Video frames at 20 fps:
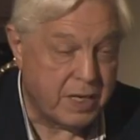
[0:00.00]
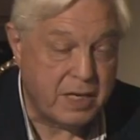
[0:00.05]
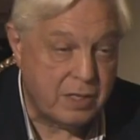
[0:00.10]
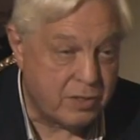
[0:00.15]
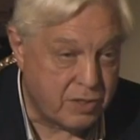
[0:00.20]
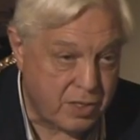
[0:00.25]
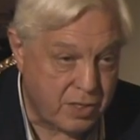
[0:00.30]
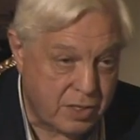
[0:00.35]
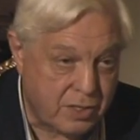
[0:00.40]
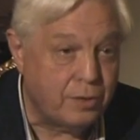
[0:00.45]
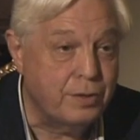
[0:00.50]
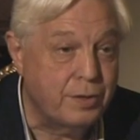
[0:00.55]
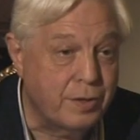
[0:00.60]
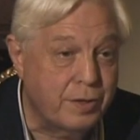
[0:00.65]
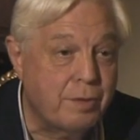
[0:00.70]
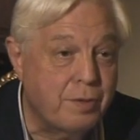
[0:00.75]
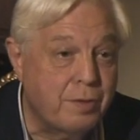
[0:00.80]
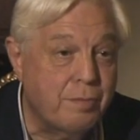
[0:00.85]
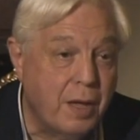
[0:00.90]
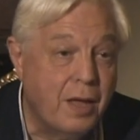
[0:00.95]
he's told
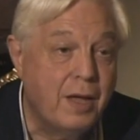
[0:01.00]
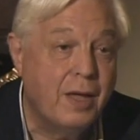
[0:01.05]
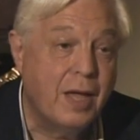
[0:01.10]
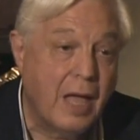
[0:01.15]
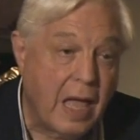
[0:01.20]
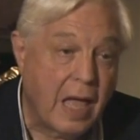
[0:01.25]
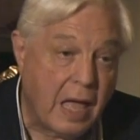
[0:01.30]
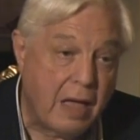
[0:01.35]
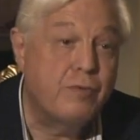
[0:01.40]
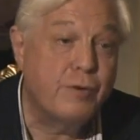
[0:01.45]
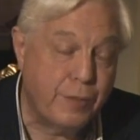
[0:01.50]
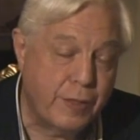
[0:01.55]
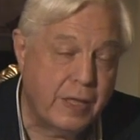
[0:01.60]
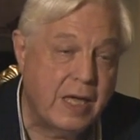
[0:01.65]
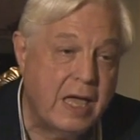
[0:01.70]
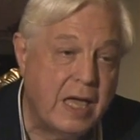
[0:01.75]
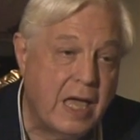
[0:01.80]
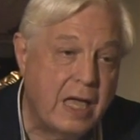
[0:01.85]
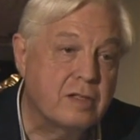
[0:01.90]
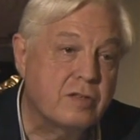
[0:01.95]
them everything
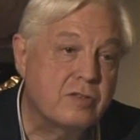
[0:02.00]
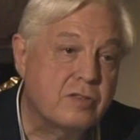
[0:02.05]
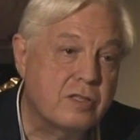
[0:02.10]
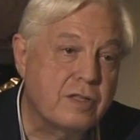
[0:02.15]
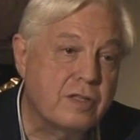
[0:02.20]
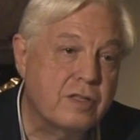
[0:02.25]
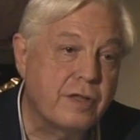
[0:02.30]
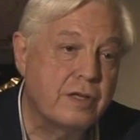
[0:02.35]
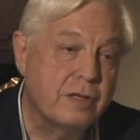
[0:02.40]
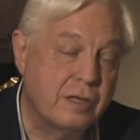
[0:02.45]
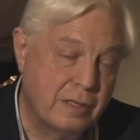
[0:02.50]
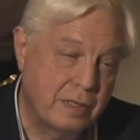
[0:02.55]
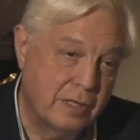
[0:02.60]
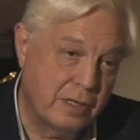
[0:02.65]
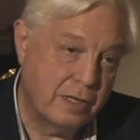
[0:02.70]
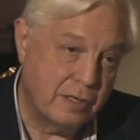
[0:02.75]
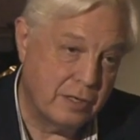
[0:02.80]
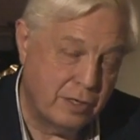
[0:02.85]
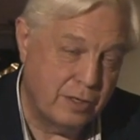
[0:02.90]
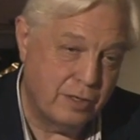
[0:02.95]
else that
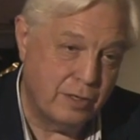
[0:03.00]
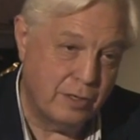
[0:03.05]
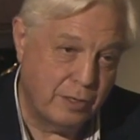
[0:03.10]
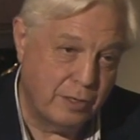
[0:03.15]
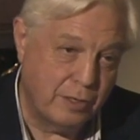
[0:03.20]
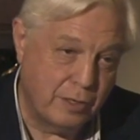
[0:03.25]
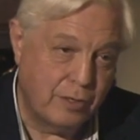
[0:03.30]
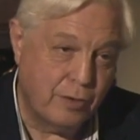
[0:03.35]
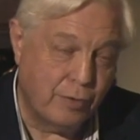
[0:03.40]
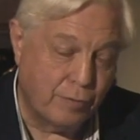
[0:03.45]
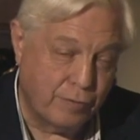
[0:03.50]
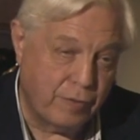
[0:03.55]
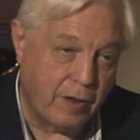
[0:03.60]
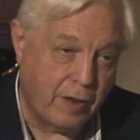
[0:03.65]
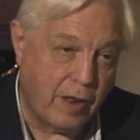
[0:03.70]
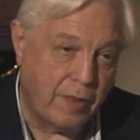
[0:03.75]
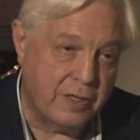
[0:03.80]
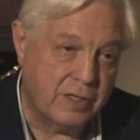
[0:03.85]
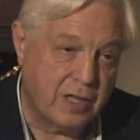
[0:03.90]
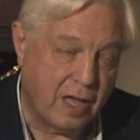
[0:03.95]
your
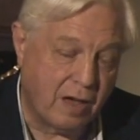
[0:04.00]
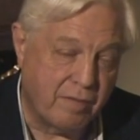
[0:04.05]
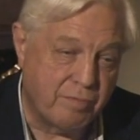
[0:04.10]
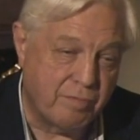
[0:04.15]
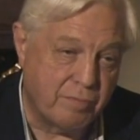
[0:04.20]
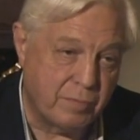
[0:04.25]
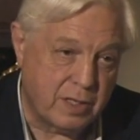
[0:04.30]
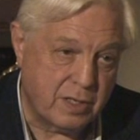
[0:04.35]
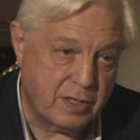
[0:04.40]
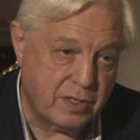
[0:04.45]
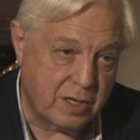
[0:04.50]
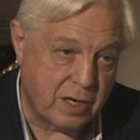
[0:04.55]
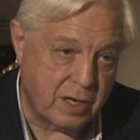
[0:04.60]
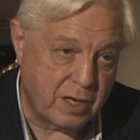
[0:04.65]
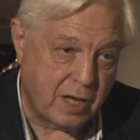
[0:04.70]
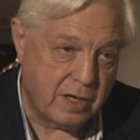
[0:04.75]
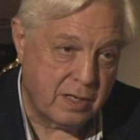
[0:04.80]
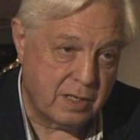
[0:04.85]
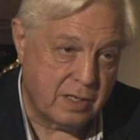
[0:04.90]
father's government has done.